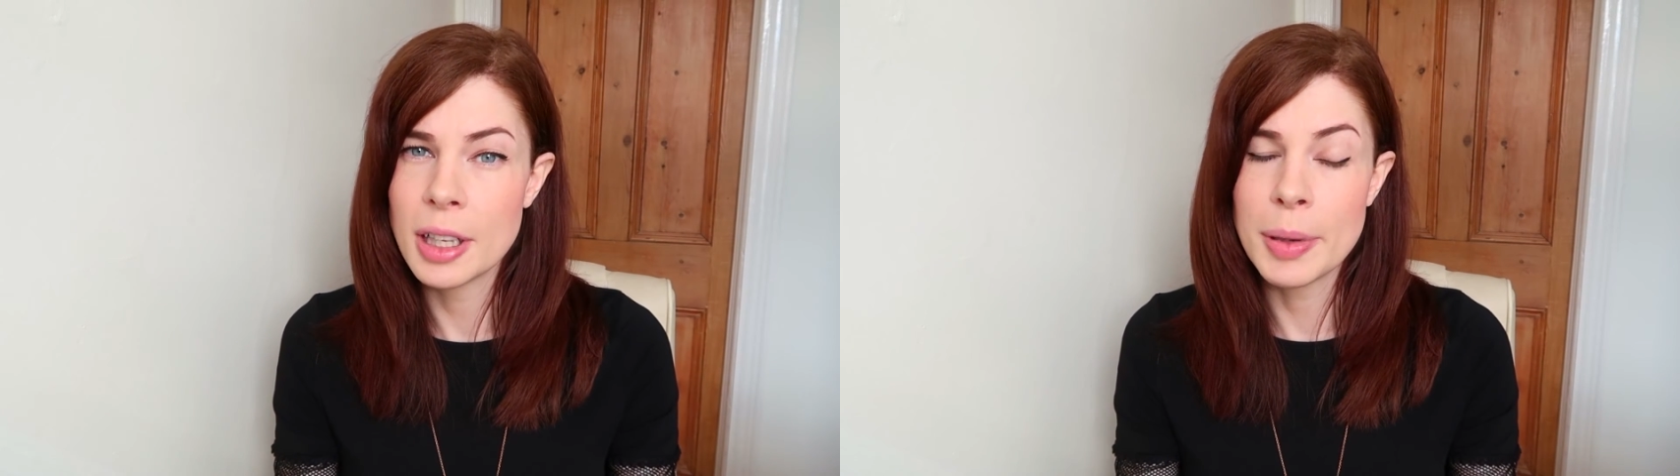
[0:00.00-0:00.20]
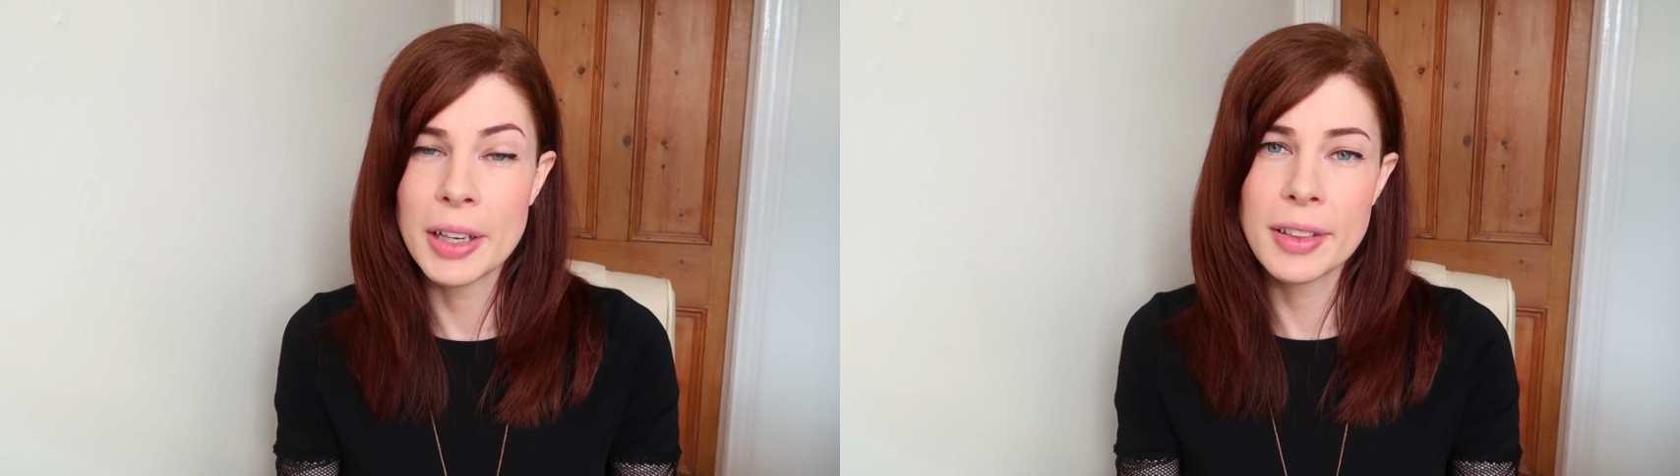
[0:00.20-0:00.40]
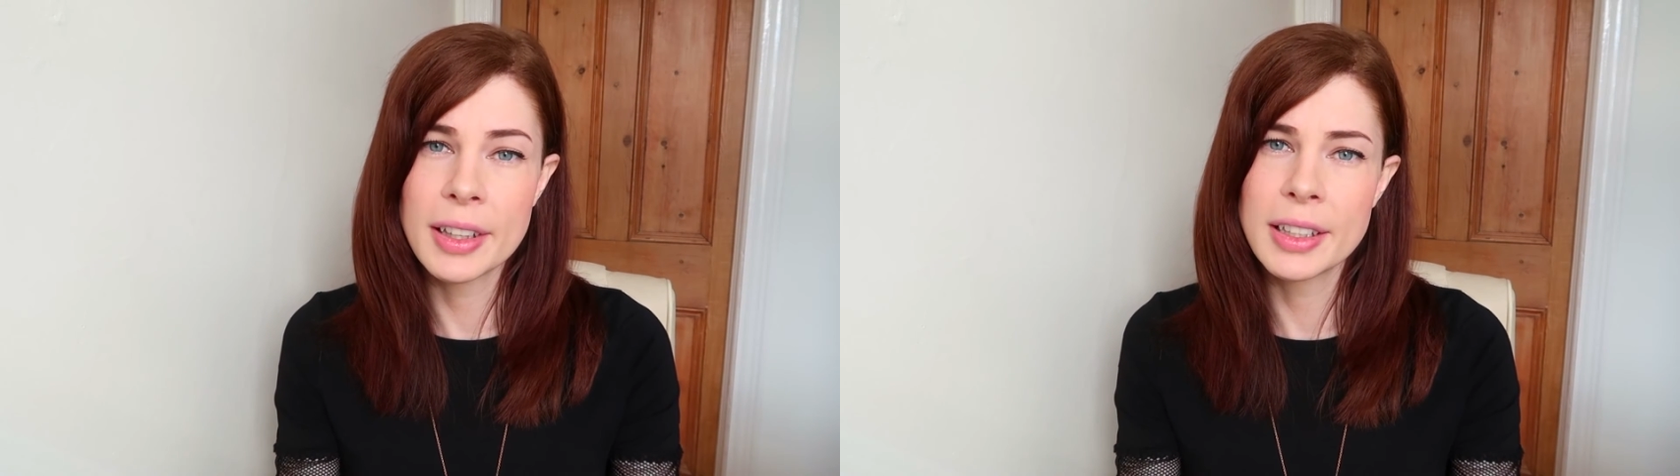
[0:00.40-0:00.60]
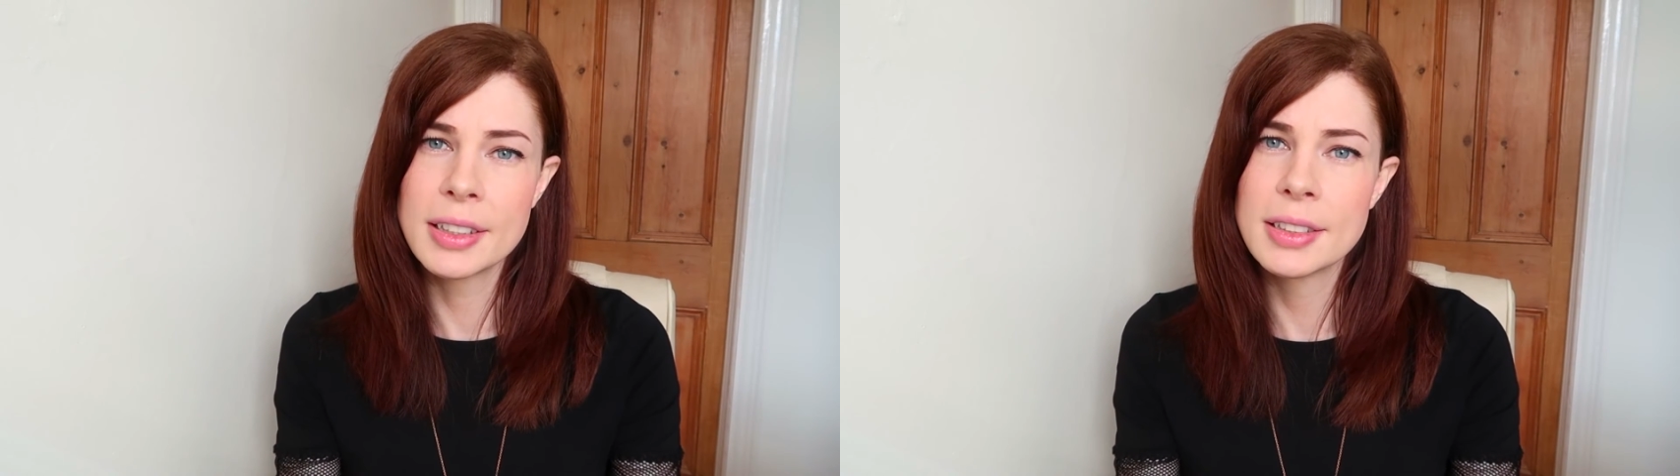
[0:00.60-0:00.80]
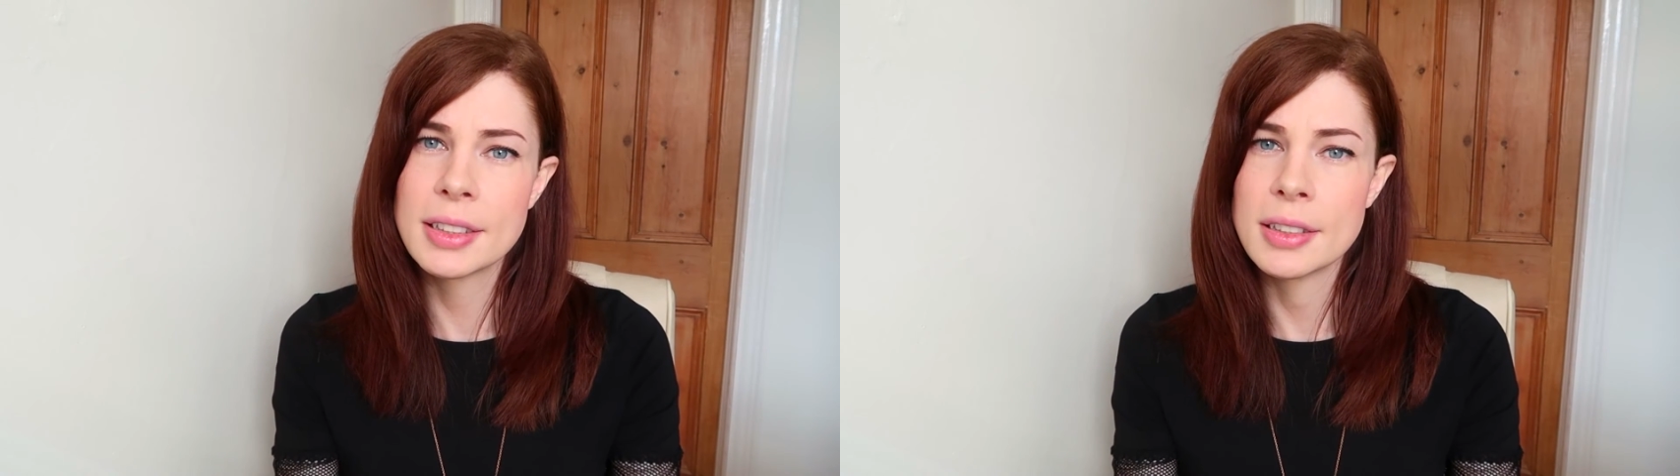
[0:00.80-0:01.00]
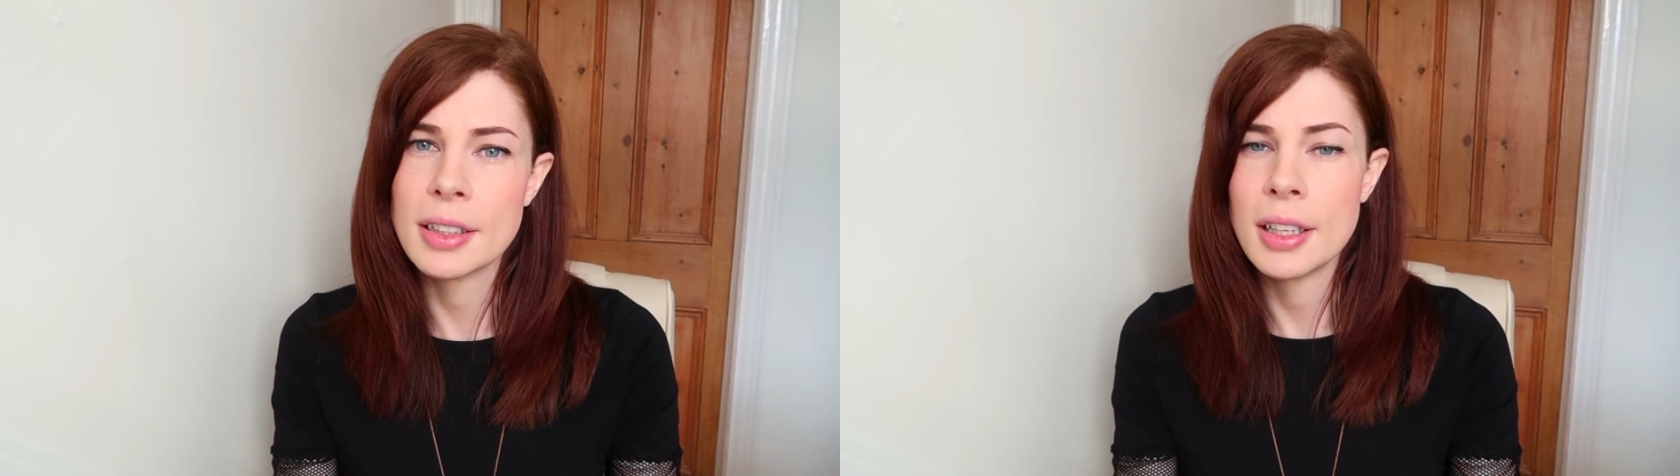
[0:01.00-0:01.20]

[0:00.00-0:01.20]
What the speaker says: about things.